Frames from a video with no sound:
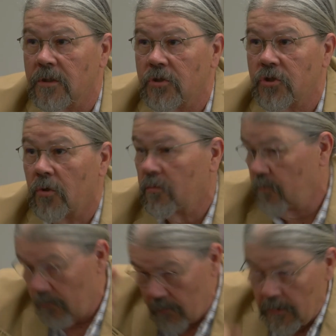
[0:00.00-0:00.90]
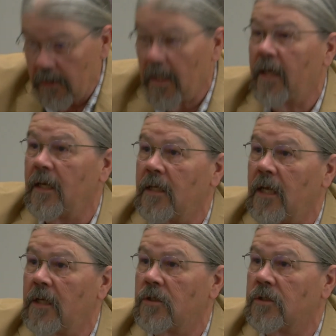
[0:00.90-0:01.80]
So that
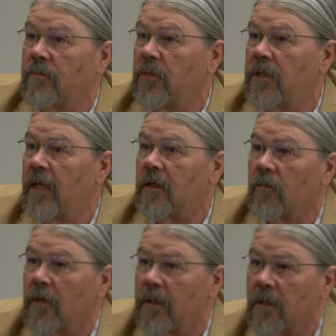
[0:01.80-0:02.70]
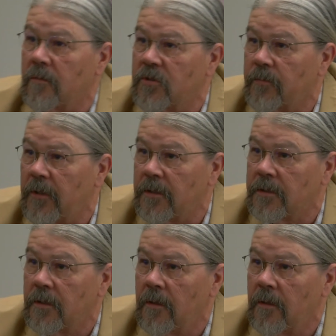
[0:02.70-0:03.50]
engages them in that curriculum space.